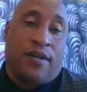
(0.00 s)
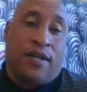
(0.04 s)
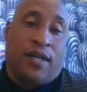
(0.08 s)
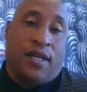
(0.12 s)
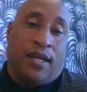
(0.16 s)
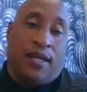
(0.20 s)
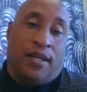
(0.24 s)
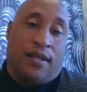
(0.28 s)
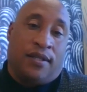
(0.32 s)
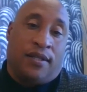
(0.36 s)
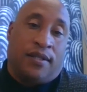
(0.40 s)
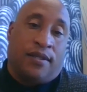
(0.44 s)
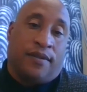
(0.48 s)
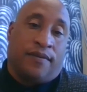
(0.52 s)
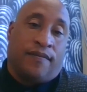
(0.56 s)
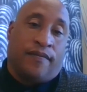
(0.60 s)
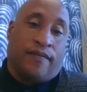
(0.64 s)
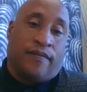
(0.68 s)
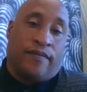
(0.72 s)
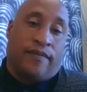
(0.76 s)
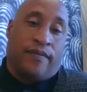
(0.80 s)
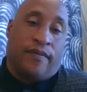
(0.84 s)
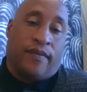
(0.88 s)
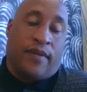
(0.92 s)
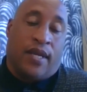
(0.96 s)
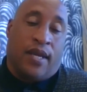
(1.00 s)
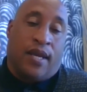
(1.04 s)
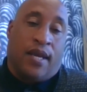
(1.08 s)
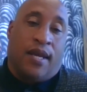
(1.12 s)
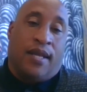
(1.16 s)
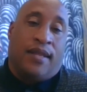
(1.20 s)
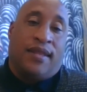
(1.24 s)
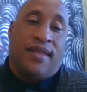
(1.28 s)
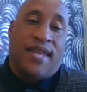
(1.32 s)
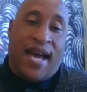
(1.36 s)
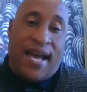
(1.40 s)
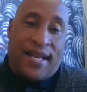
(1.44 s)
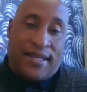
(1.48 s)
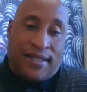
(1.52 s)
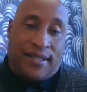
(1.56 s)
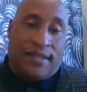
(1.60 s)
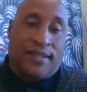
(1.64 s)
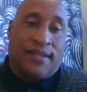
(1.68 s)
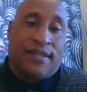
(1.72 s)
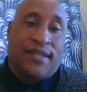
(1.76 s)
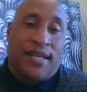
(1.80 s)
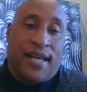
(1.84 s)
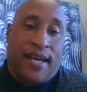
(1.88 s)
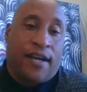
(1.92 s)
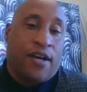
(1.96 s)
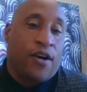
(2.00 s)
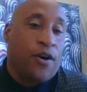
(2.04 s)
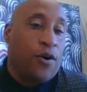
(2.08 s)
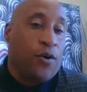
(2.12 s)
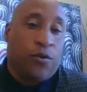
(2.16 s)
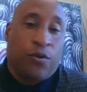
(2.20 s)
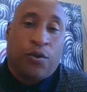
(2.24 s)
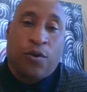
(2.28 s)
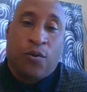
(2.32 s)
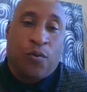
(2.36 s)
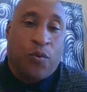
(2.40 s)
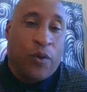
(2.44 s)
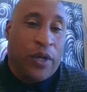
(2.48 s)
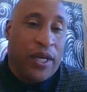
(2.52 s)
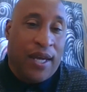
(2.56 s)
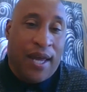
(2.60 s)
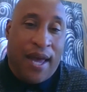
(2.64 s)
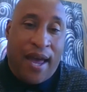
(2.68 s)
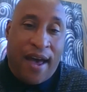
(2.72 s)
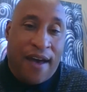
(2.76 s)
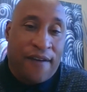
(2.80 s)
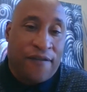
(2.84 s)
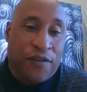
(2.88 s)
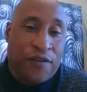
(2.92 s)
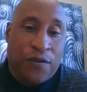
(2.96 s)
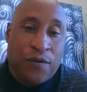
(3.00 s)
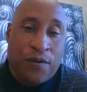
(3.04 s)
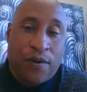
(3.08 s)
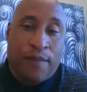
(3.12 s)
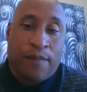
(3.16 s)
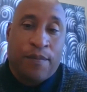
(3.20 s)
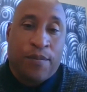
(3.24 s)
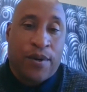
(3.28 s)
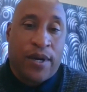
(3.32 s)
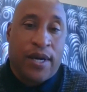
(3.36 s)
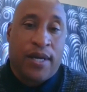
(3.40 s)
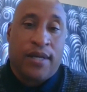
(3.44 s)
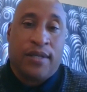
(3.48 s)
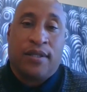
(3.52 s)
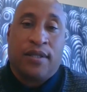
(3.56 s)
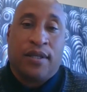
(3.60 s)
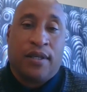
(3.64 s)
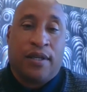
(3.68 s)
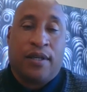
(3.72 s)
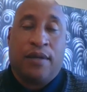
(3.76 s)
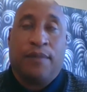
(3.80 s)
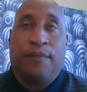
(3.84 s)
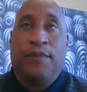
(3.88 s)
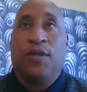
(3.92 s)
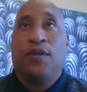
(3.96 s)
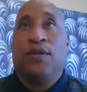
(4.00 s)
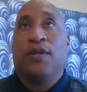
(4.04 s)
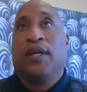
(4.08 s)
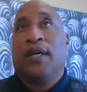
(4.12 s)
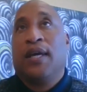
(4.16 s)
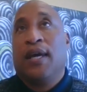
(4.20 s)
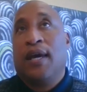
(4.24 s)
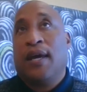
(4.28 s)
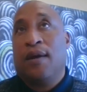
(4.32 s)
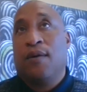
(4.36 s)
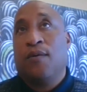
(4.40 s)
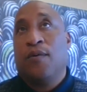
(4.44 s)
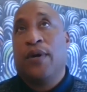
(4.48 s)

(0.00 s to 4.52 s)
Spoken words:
needs. That's a stakeholder we have to embrace and communicate